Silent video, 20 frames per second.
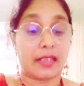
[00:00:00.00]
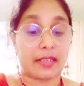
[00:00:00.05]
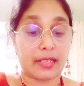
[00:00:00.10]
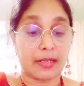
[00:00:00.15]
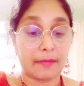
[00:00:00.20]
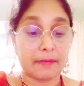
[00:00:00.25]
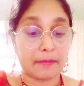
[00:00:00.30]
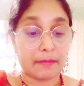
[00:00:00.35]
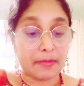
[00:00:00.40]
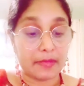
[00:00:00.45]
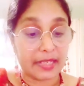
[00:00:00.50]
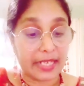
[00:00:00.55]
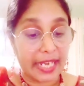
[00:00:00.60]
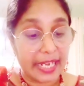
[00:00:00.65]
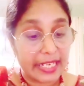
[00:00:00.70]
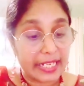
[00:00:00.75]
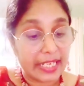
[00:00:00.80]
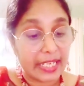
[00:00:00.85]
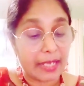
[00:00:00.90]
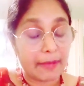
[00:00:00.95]

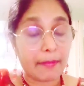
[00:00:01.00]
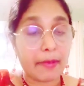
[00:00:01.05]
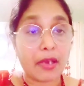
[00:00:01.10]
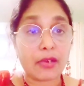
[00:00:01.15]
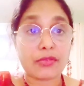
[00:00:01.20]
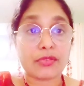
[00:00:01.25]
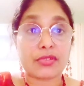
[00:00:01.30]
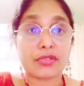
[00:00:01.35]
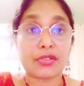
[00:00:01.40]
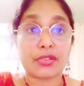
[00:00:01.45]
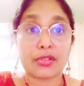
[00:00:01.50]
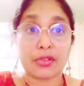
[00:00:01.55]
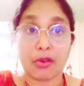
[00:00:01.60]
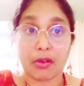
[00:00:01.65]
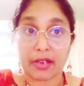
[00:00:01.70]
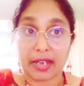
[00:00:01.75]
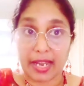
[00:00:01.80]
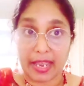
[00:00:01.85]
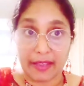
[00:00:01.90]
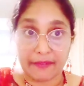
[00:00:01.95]
complaining about
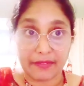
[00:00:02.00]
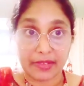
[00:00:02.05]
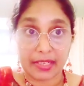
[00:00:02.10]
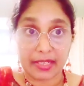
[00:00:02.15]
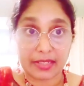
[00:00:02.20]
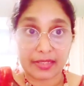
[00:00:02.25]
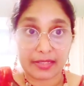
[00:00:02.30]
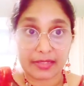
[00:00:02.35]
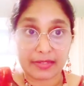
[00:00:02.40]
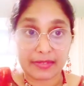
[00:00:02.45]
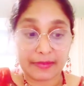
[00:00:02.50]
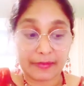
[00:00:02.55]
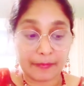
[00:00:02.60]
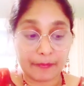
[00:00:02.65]
not having it,